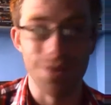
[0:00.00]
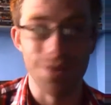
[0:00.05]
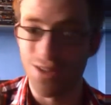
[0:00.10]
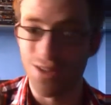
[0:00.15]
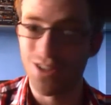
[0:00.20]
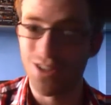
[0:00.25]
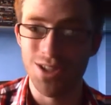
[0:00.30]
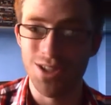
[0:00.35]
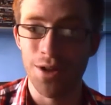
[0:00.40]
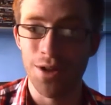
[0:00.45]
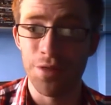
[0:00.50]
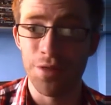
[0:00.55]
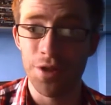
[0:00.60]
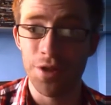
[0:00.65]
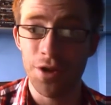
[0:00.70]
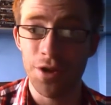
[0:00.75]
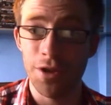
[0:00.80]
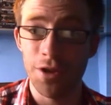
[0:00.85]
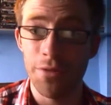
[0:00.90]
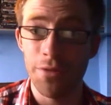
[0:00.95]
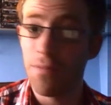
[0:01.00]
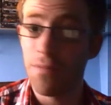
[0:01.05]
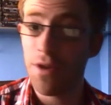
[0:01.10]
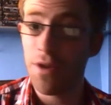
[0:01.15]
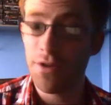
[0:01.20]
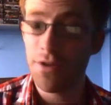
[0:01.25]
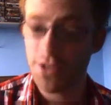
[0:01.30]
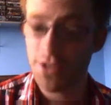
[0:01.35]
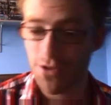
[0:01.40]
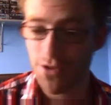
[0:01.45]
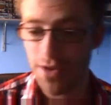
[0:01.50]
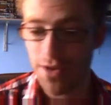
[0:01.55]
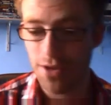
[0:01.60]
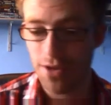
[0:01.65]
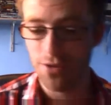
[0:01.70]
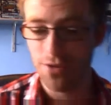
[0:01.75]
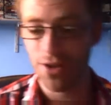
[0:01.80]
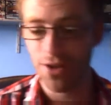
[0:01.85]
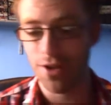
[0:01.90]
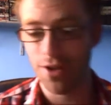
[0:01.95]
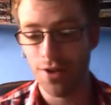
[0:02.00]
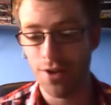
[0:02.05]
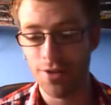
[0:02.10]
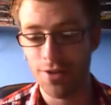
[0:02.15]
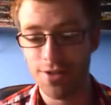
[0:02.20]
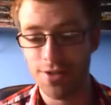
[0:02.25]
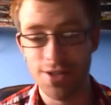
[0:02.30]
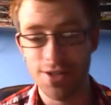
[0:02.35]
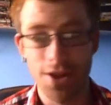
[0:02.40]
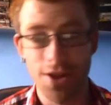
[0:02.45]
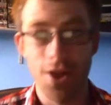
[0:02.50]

with just the Hunt the Gollum, there are two Eagle cards.